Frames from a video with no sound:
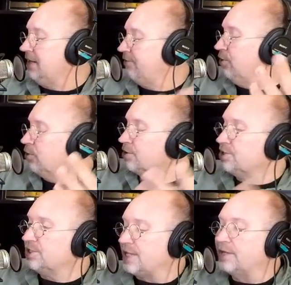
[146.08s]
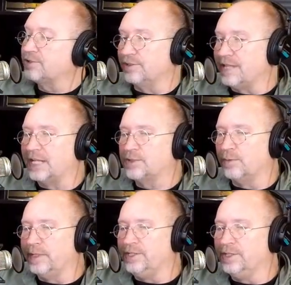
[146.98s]
And if yours is answered,
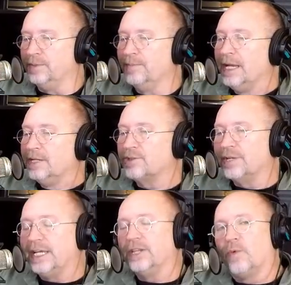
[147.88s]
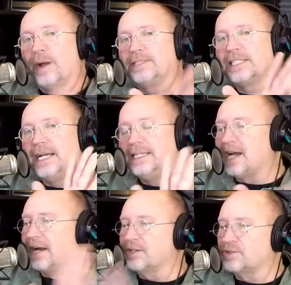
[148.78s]
that's what we do. So again, the
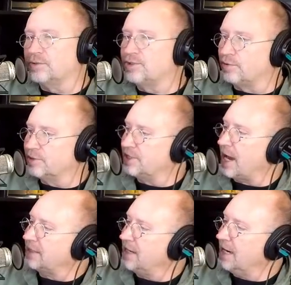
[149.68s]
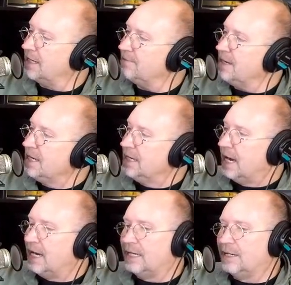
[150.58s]
website, dinosaurgeorge.com.
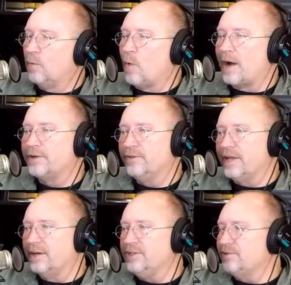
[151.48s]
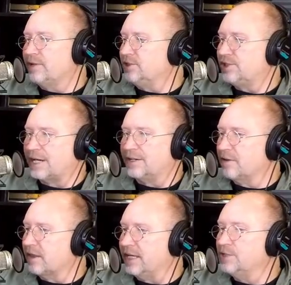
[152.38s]
Uh, while you're there, you can check
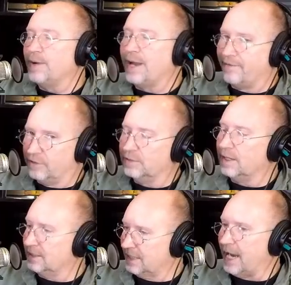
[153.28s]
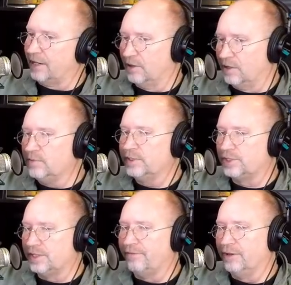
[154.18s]
other things. We have a, a, catalog,
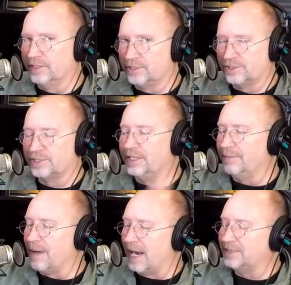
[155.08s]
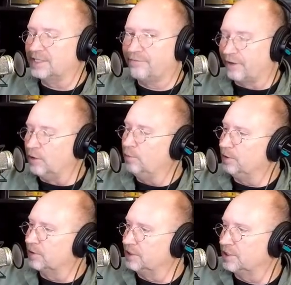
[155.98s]
which if you're interested in buying stuff, I
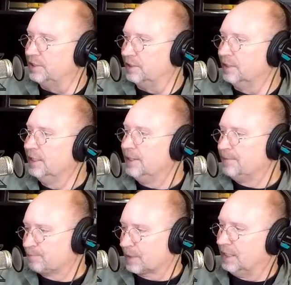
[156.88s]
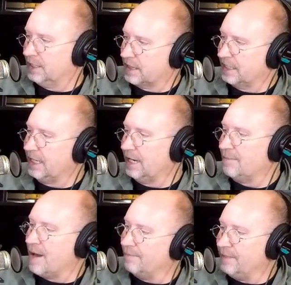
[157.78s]
hope you'll consider uh,
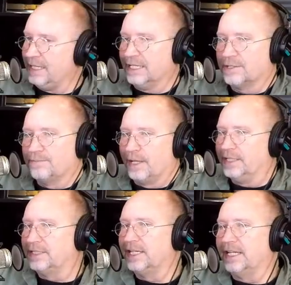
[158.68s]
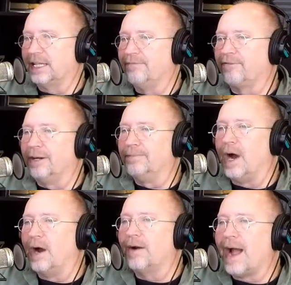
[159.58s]
thinking about me as a place to get them
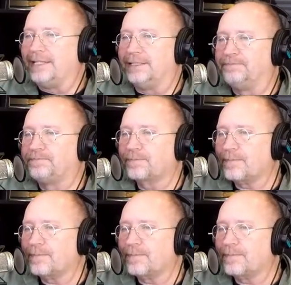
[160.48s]
from. All right.